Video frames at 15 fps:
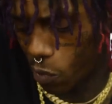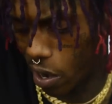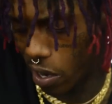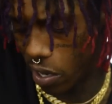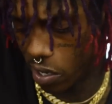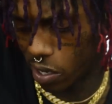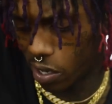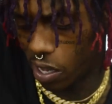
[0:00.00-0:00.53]
right
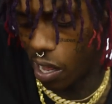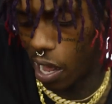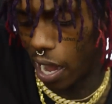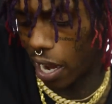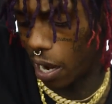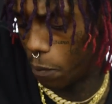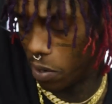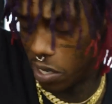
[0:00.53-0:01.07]
here. I
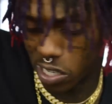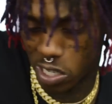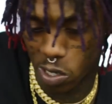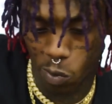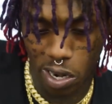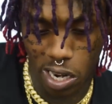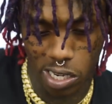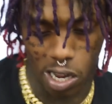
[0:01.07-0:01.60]
gotta put this
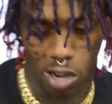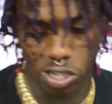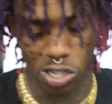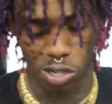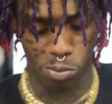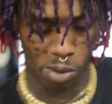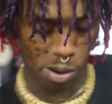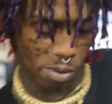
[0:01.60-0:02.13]
away that cost
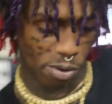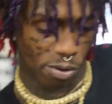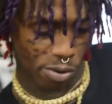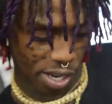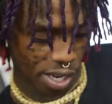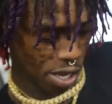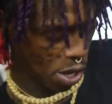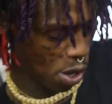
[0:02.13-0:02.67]
your mama
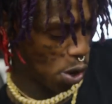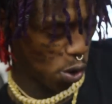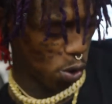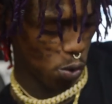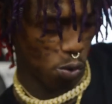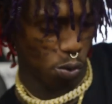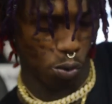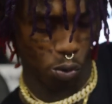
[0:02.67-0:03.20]
rent. Ooh,
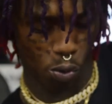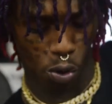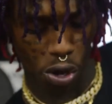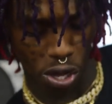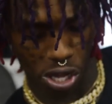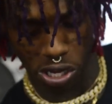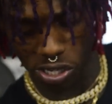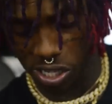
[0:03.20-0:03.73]
you know
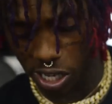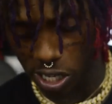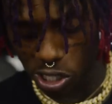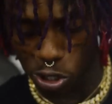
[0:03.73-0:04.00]
what I'm saying?